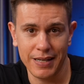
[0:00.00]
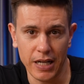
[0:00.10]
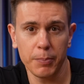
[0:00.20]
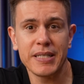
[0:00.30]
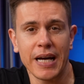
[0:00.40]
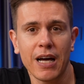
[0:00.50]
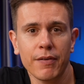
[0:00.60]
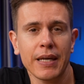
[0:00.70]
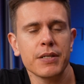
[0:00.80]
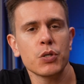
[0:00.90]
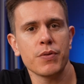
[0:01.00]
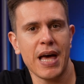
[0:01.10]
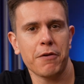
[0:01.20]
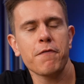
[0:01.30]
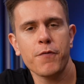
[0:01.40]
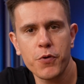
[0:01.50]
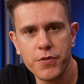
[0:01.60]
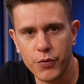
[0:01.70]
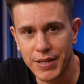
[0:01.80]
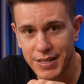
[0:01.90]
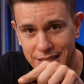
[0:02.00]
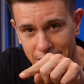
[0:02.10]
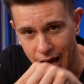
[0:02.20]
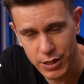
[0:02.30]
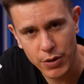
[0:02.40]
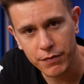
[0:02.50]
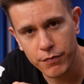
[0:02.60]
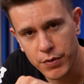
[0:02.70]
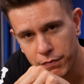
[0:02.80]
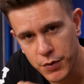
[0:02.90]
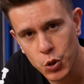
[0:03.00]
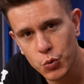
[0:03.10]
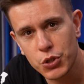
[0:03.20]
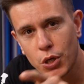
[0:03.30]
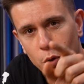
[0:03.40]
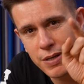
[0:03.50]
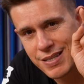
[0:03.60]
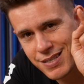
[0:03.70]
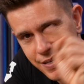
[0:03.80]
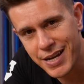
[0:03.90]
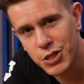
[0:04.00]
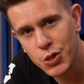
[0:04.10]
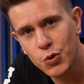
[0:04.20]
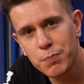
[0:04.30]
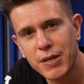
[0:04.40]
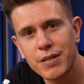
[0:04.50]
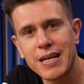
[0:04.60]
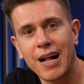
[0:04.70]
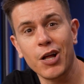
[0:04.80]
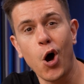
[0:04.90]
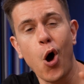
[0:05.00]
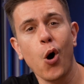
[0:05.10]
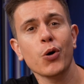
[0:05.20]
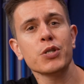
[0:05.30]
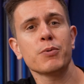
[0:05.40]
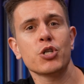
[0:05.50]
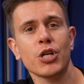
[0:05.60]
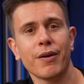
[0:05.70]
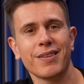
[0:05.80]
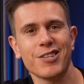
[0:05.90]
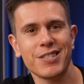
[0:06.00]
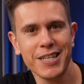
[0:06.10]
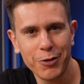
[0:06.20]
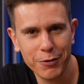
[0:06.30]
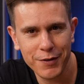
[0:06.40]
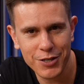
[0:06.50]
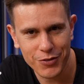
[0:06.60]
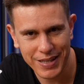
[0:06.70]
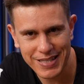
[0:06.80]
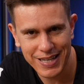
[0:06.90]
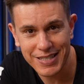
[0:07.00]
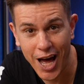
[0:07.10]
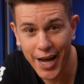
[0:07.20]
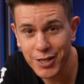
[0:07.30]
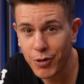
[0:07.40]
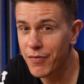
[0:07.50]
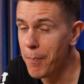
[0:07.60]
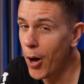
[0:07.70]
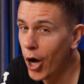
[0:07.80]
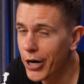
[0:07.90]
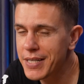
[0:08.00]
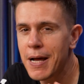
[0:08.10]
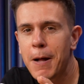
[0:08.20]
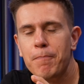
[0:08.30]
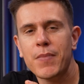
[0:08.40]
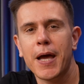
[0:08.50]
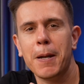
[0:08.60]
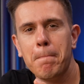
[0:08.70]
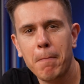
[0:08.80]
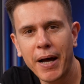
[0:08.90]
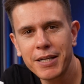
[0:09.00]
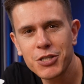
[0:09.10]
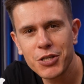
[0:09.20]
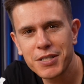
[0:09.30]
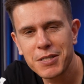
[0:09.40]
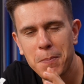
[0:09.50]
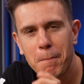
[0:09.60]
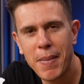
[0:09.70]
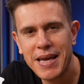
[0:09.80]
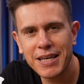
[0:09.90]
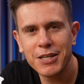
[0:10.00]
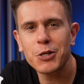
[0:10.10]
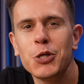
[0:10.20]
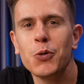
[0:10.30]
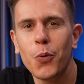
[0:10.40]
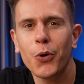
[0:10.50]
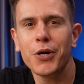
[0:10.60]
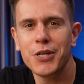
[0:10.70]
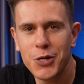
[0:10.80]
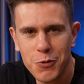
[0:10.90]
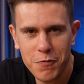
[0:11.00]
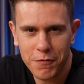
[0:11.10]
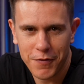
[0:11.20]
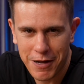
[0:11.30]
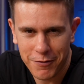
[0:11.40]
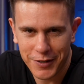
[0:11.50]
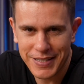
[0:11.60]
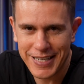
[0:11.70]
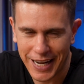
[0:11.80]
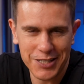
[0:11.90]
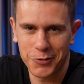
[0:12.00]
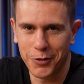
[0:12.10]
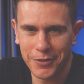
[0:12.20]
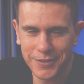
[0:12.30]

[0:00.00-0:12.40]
And I'll be diving into that further in this iDrive review, so stay tuned because I'll also be sharing the secret feature that sets iDrive apart and might just make it your new favorite tech tool.